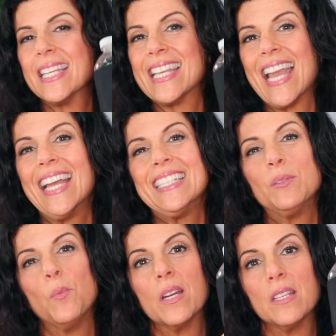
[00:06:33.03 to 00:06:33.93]
get
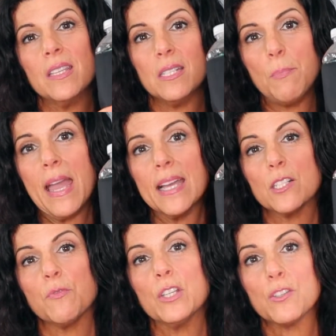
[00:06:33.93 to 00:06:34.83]
one of these
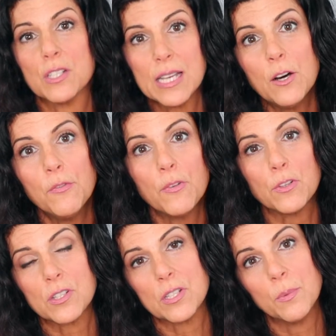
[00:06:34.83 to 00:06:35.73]
bags for yourself
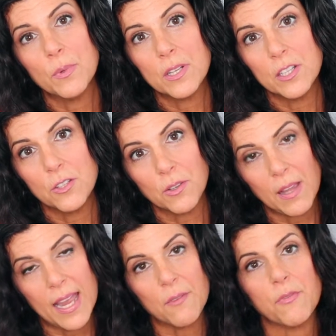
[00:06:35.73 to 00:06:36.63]
or someone in your
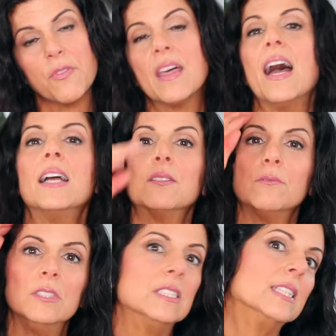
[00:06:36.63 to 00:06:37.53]
life that
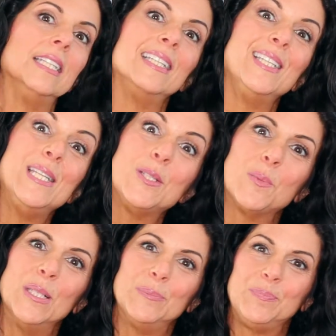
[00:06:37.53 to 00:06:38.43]
really needs
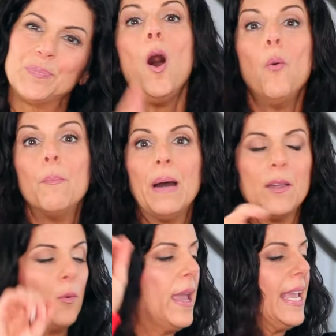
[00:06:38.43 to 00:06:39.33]
one. Oh, and
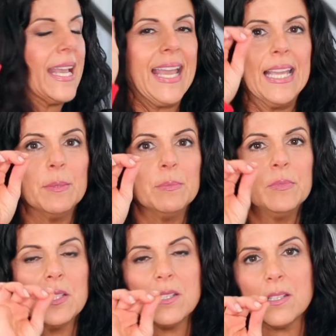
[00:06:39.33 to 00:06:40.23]
by the way, it came
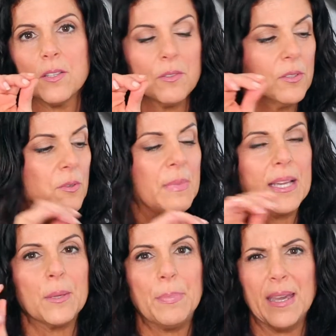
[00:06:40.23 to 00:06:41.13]
with this other little
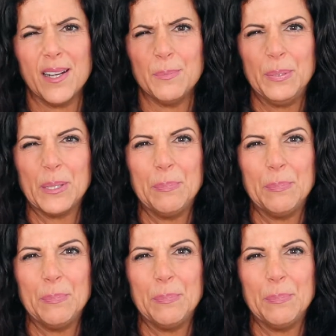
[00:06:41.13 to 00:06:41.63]
makeup bag. I'll put a